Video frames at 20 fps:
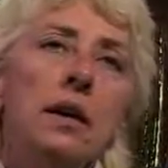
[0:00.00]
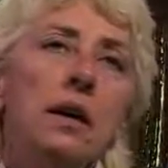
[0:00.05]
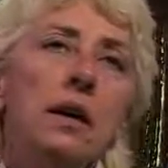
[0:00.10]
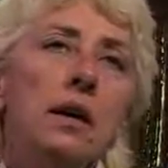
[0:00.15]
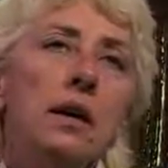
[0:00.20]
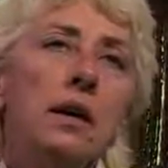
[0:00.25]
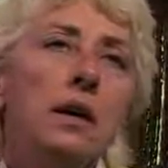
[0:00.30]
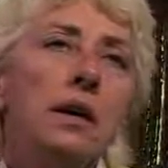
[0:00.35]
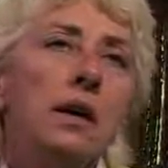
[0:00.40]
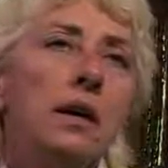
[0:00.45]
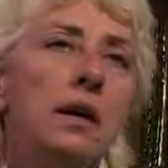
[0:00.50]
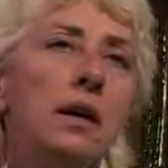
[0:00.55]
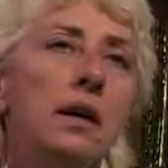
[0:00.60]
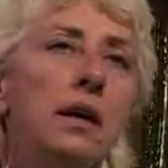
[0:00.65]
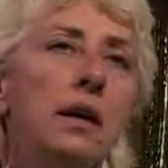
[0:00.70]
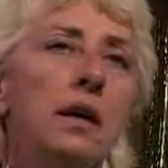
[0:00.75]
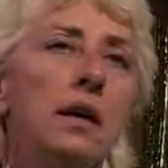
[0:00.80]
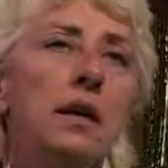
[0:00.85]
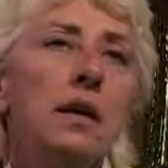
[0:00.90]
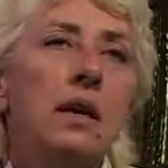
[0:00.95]

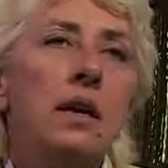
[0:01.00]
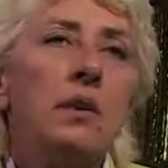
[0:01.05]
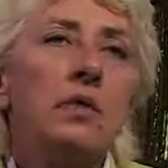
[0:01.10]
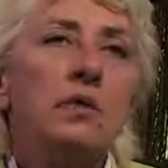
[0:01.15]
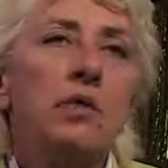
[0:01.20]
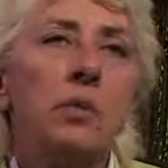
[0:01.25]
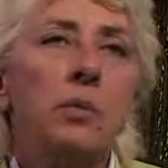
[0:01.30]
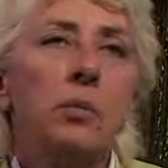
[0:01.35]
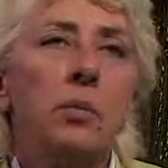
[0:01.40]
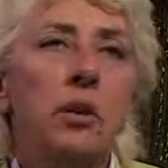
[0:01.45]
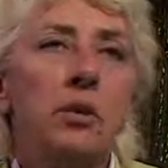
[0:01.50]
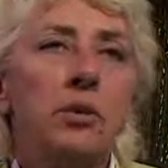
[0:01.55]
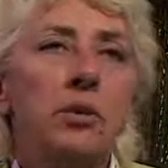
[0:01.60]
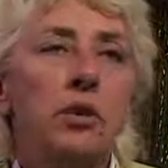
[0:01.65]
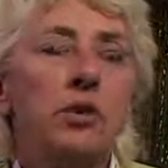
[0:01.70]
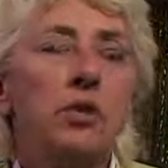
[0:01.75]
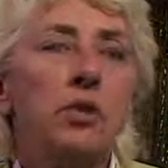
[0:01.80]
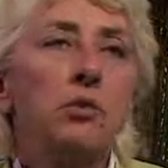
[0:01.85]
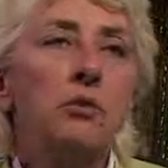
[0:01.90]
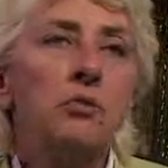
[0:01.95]
in the country of
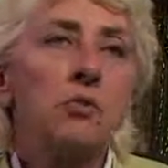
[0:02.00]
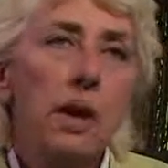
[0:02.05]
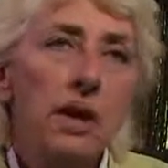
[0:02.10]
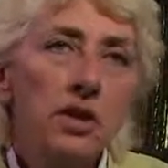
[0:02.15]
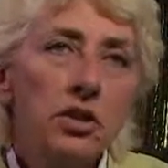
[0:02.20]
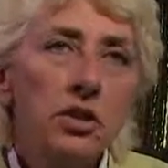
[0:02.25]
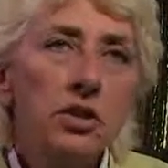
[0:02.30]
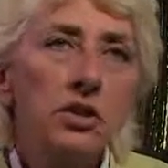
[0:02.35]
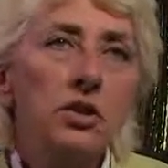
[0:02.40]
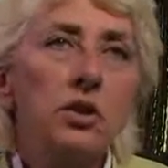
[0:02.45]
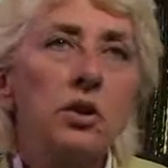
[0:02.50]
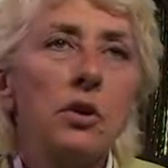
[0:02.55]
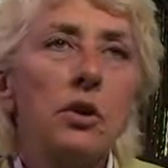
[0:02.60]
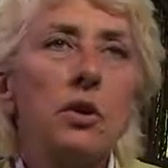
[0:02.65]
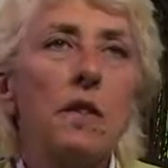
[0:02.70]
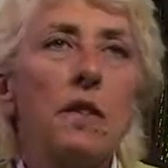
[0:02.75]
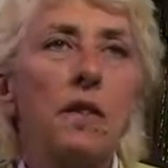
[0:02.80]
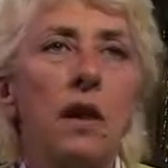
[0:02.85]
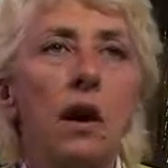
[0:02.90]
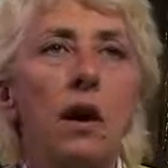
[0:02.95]
Prussia to
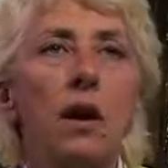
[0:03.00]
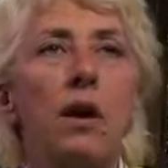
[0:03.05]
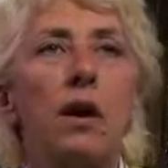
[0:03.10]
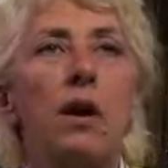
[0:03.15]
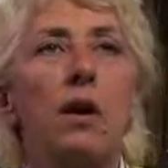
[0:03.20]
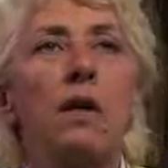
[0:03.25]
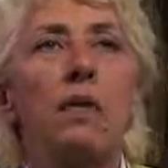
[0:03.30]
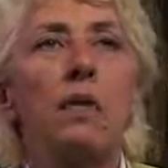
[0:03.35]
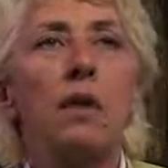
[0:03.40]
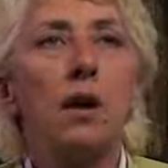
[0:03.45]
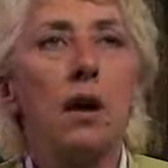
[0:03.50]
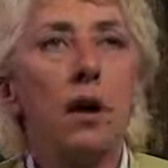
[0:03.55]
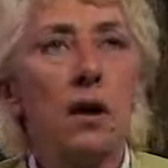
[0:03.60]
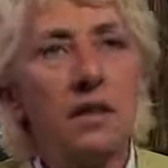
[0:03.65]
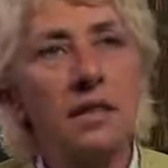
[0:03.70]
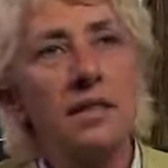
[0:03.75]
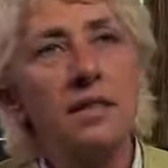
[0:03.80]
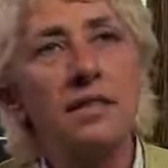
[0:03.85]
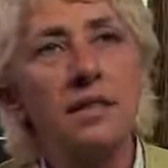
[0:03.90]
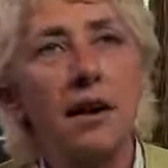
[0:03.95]
register the
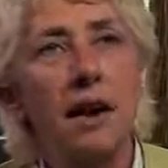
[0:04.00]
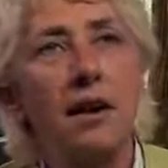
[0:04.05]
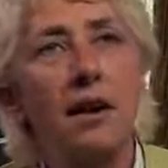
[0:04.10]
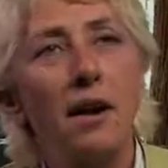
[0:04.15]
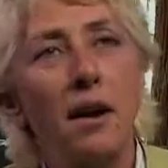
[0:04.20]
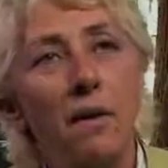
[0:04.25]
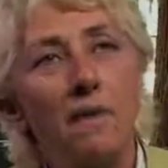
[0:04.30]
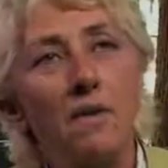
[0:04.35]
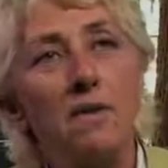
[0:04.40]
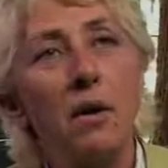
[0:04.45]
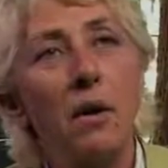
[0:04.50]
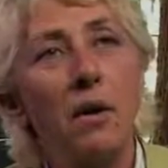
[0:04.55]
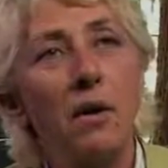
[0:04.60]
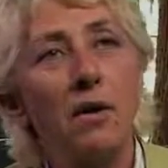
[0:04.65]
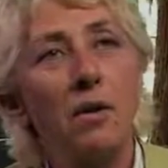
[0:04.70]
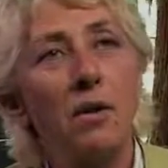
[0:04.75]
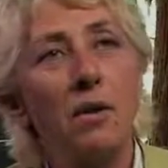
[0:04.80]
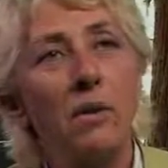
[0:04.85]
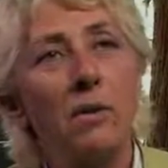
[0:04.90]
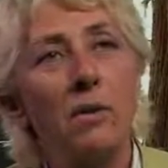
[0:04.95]
onset of
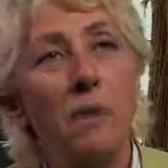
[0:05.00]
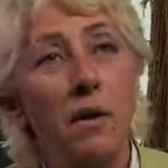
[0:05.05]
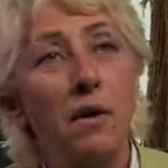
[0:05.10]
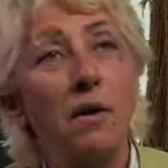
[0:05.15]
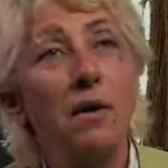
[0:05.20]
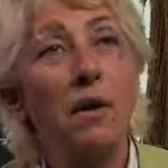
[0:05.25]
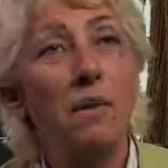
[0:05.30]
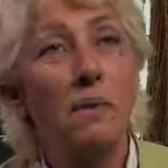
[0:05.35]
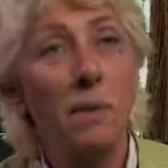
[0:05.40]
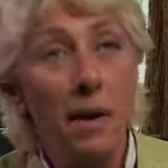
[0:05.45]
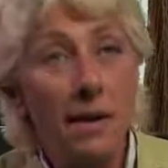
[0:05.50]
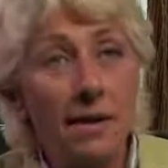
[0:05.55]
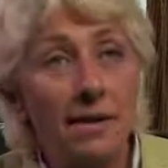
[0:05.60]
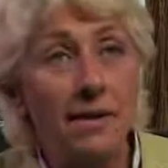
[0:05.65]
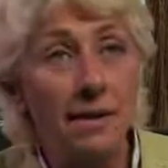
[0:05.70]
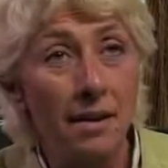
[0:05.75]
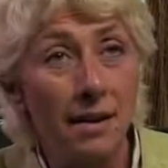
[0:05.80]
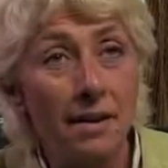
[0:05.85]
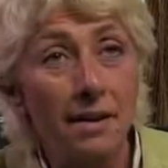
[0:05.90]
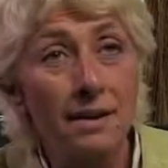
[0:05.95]
their monthly
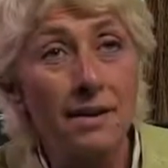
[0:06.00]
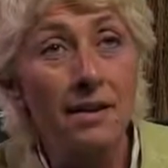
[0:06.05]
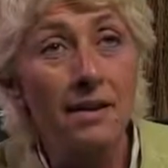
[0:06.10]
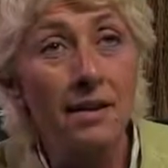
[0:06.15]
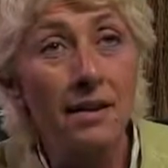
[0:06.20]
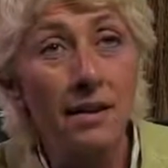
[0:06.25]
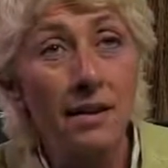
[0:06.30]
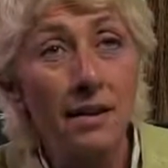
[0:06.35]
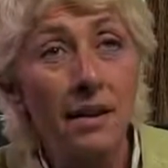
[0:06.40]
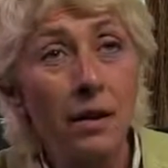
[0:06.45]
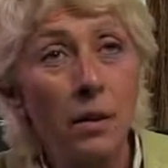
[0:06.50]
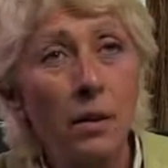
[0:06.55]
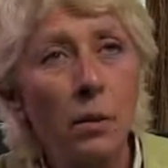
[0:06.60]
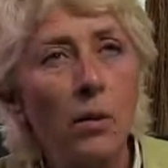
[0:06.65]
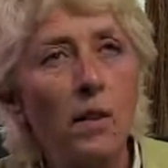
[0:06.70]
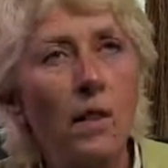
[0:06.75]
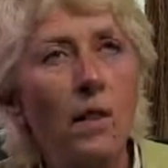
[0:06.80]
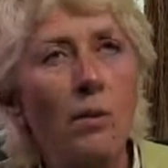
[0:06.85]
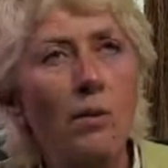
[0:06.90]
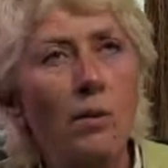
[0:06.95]
menses
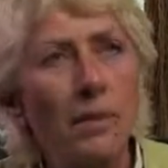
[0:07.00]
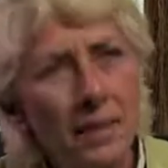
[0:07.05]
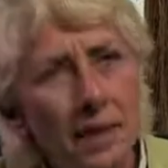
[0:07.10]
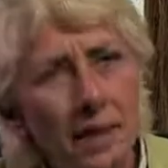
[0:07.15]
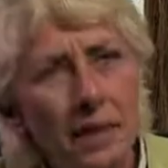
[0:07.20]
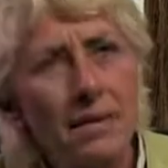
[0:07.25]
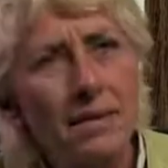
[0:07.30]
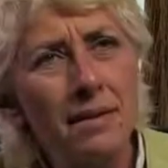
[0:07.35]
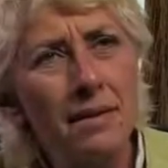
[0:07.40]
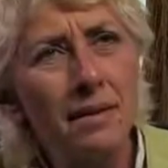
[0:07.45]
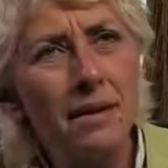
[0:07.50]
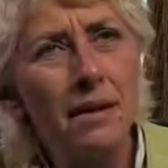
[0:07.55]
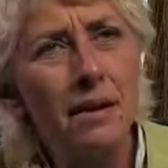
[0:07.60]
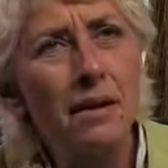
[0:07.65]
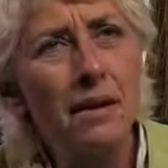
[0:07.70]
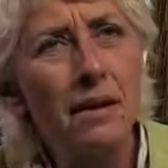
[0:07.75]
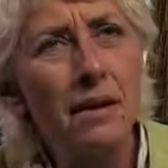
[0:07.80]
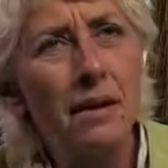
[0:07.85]
with the police.